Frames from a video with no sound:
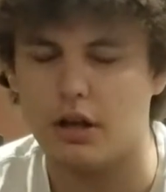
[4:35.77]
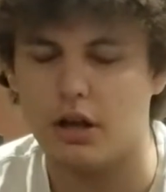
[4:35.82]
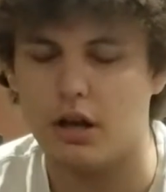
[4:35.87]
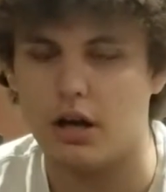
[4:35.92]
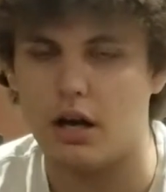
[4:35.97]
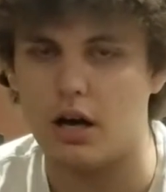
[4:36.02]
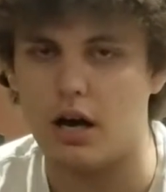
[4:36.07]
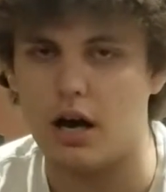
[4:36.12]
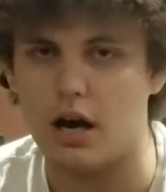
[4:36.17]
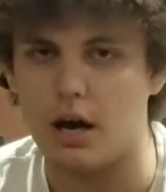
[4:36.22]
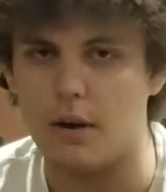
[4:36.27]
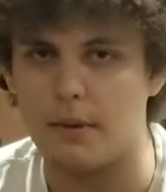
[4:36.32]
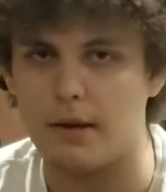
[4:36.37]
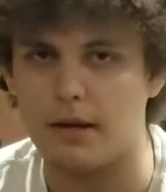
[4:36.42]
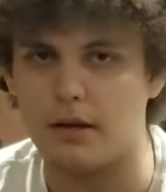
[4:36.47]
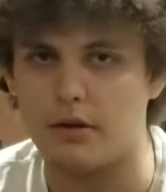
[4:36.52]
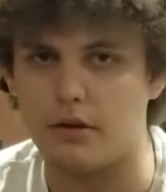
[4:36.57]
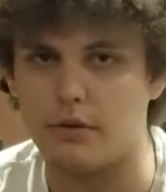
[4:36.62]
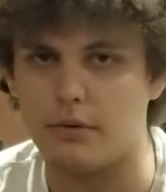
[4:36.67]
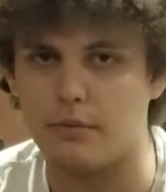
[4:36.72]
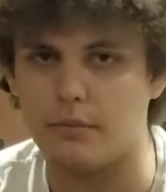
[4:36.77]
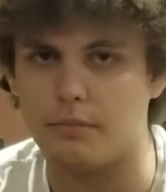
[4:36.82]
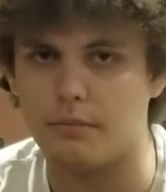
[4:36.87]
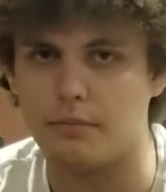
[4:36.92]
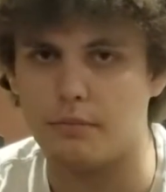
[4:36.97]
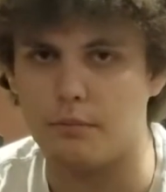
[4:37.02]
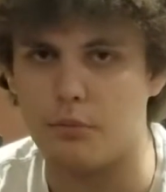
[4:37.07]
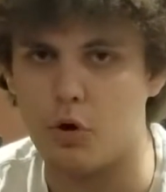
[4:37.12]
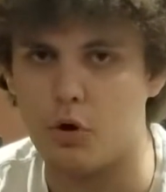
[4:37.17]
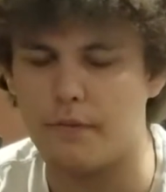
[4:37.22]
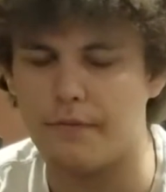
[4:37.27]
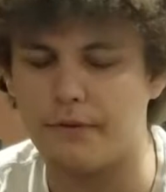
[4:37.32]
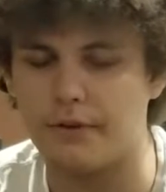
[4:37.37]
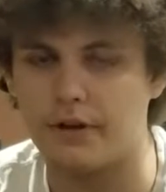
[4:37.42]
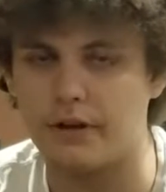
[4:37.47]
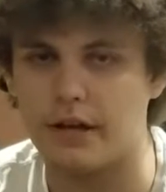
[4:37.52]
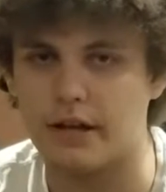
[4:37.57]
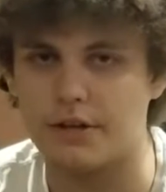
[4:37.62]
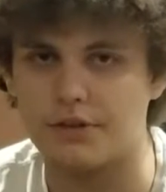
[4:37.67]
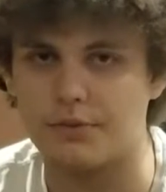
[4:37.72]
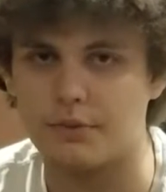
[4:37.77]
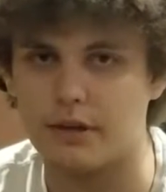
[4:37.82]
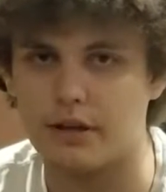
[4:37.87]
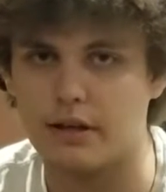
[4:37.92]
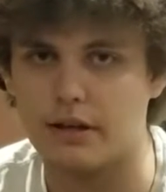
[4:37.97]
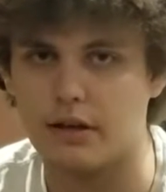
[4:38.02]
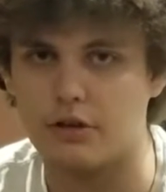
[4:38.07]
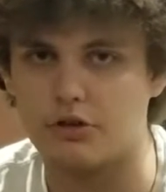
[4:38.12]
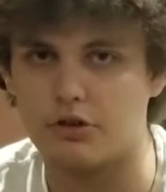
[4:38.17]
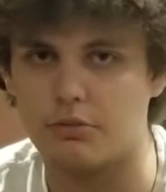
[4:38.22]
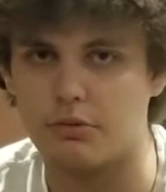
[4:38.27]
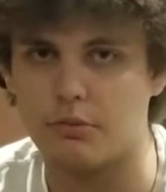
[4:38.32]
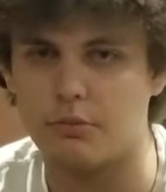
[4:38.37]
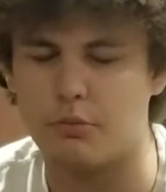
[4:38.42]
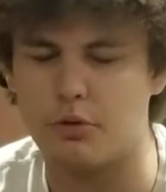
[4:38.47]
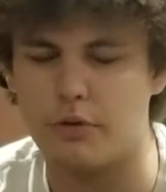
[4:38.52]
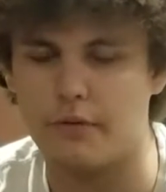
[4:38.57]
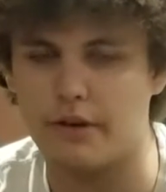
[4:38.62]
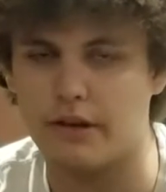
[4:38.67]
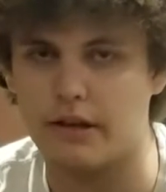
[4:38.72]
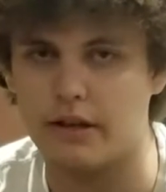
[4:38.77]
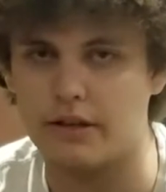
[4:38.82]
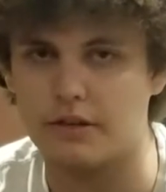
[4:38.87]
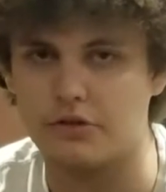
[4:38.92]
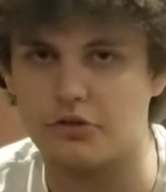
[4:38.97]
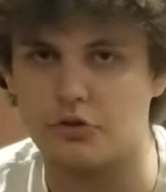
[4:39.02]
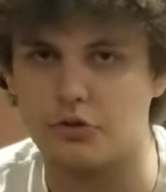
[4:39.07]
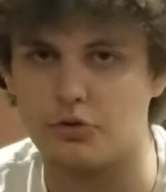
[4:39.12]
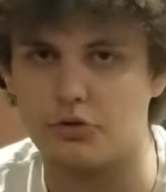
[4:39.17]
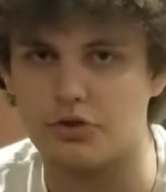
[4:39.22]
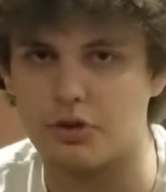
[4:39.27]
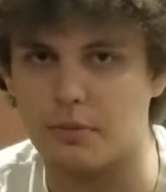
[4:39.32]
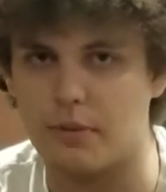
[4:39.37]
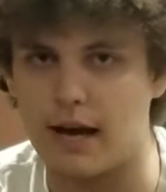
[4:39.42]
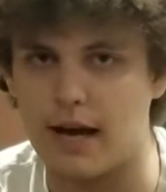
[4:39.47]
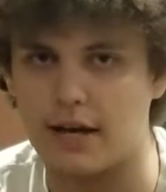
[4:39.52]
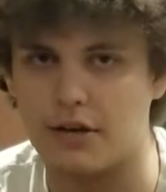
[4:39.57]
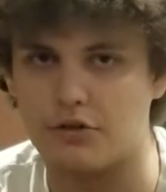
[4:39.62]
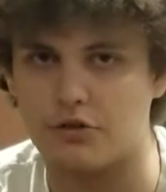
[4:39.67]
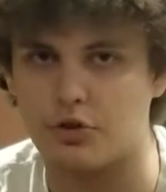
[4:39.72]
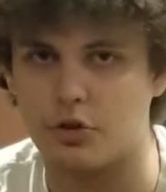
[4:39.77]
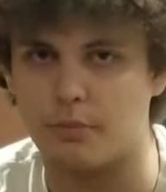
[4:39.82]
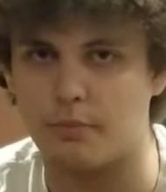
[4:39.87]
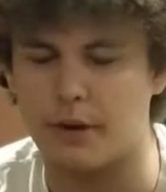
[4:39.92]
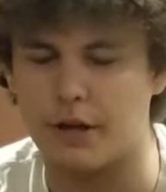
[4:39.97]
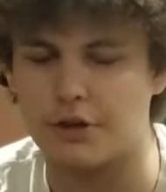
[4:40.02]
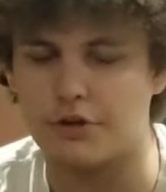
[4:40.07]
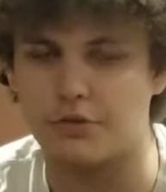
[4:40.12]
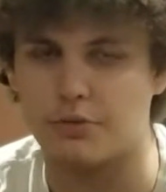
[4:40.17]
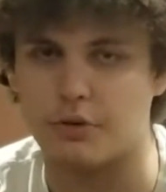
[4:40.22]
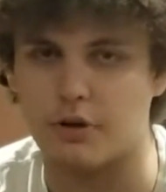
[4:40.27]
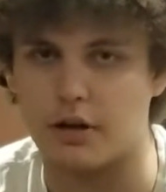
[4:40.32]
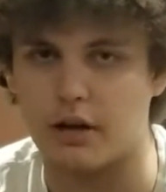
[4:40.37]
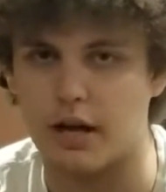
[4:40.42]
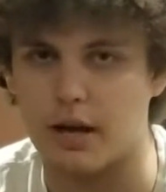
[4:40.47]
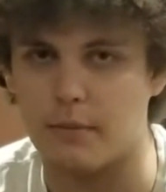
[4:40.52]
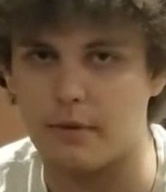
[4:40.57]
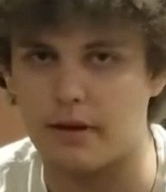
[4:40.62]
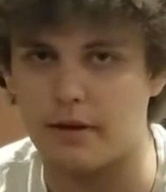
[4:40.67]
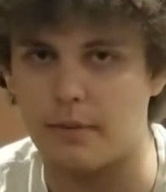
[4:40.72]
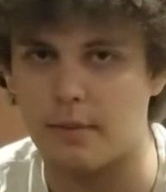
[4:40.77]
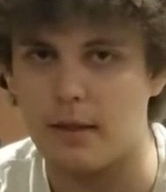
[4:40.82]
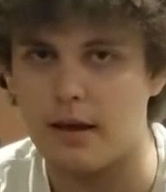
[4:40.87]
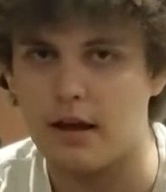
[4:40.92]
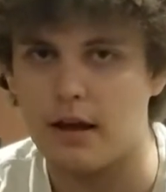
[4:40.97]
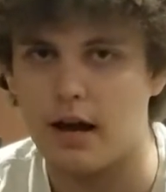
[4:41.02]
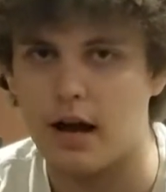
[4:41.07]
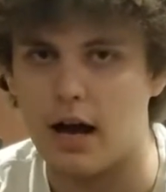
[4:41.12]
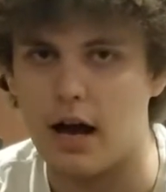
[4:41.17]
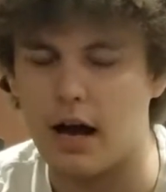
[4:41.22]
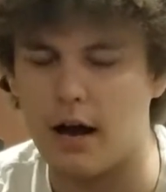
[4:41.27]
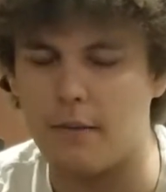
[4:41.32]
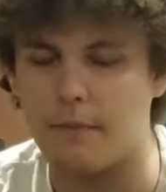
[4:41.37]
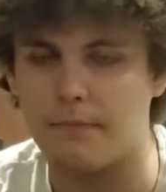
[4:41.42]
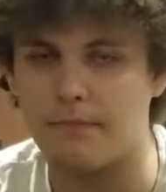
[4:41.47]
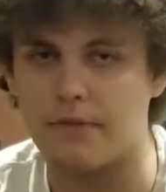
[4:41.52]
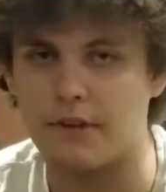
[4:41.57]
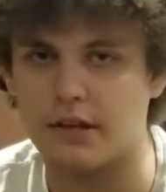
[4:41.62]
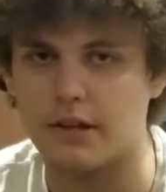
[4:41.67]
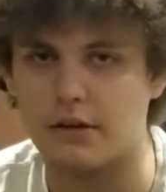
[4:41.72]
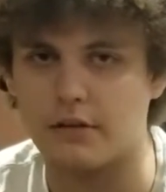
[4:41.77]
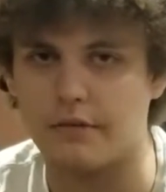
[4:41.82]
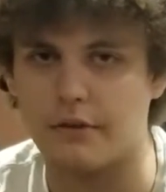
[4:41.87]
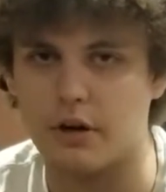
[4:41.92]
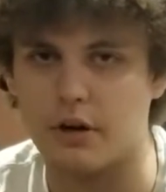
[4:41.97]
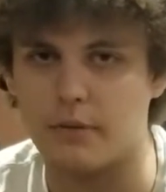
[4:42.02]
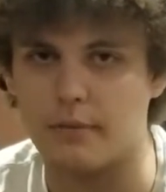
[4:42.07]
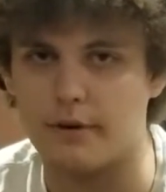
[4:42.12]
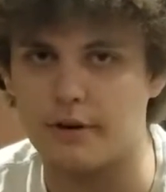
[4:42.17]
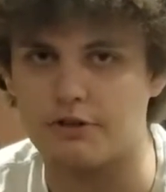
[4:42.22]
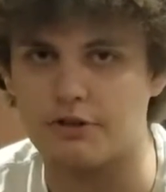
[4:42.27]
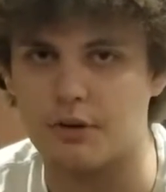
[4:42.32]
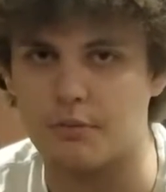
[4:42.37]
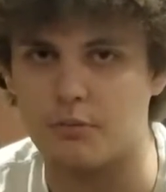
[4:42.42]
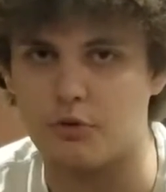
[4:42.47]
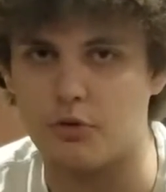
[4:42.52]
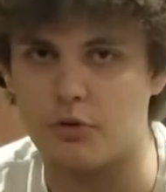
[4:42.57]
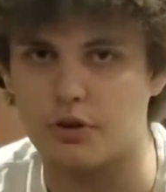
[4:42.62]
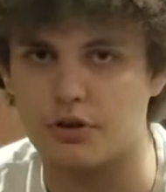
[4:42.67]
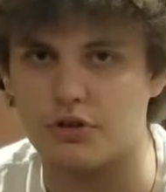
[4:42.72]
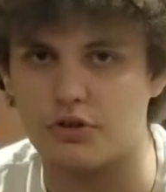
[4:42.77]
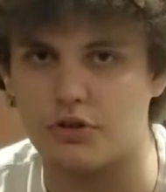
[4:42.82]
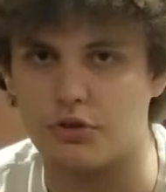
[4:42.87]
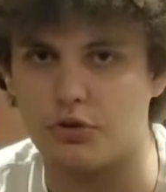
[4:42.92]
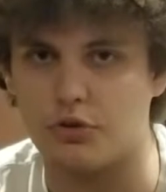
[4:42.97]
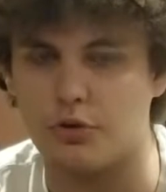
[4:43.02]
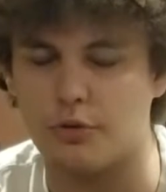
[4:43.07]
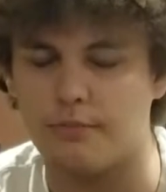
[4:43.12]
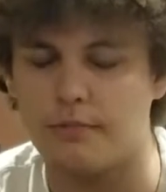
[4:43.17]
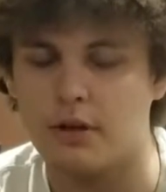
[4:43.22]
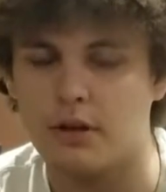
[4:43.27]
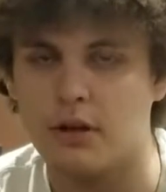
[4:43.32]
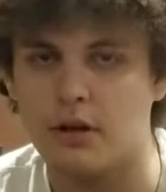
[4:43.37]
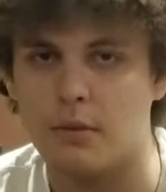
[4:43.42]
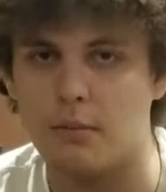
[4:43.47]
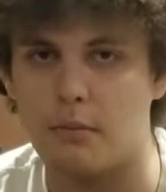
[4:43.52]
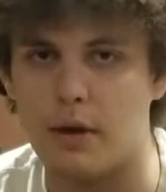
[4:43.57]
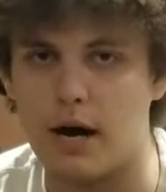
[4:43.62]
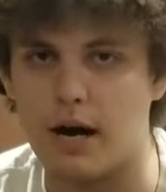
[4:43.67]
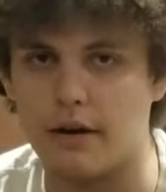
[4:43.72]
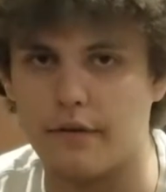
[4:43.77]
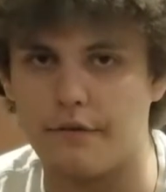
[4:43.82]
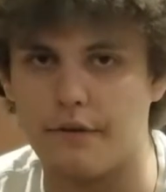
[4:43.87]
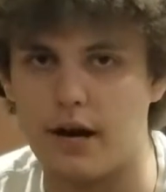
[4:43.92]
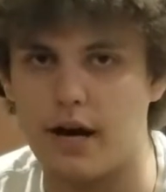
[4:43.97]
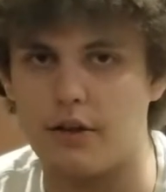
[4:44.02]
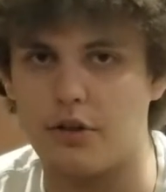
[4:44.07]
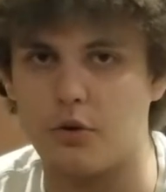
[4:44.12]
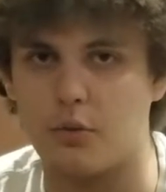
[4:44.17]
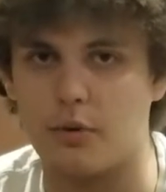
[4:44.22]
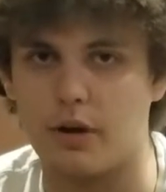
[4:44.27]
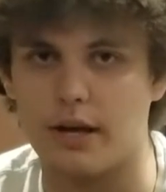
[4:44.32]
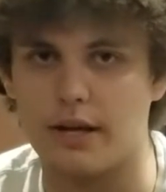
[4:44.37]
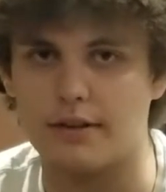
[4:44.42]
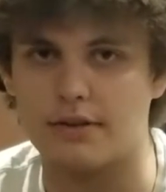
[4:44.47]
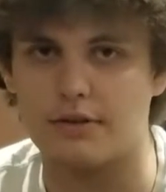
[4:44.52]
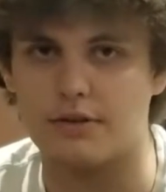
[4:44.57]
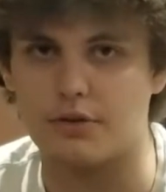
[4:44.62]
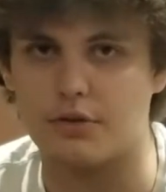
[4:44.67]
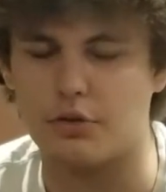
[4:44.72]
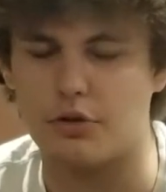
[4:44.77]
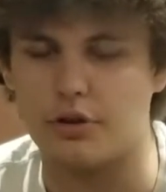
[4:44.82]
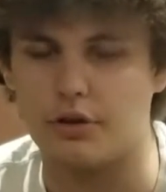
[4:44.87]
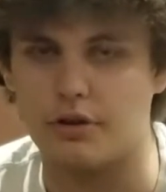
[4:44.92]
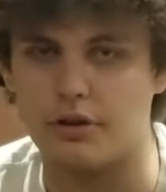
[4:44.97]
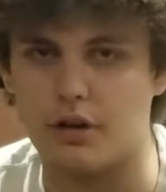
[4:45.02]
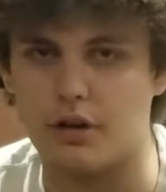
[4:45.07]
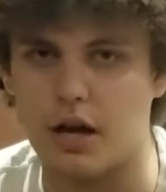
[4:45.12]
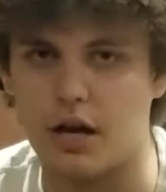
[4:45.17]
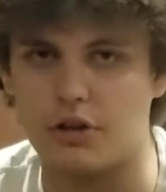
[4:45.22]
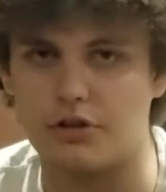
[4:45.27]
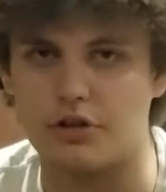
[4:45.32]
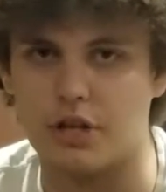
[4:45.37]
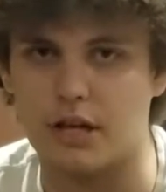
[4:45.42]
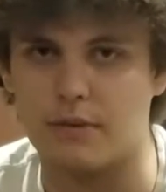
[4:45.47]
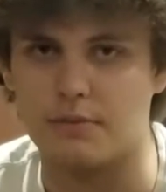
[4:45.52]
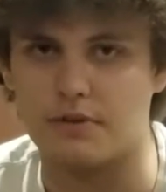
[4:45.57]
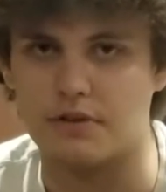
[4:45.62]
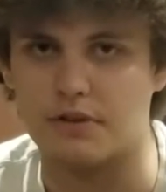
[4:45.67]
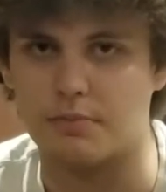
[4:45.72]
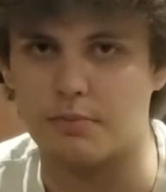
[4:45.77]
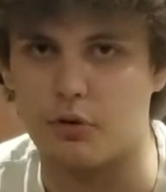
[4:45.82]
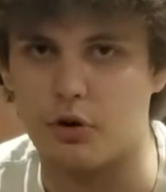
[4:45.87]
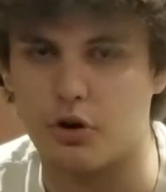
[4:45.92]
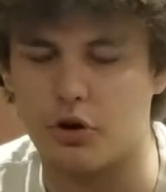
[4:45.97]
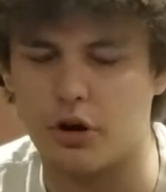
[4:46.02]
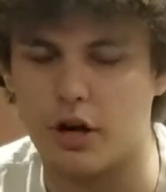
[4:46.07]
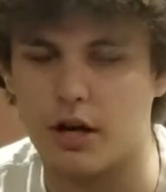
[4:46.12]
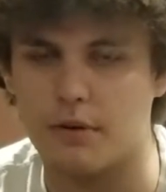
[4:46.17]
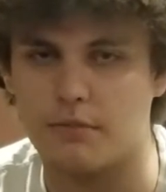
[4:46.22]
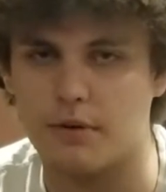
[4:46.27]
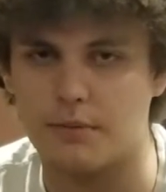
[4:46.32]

And hopefully next week I should be moving into some actual bench work. I mean, I'm thinking very much I'm going to modify the weights on James's program.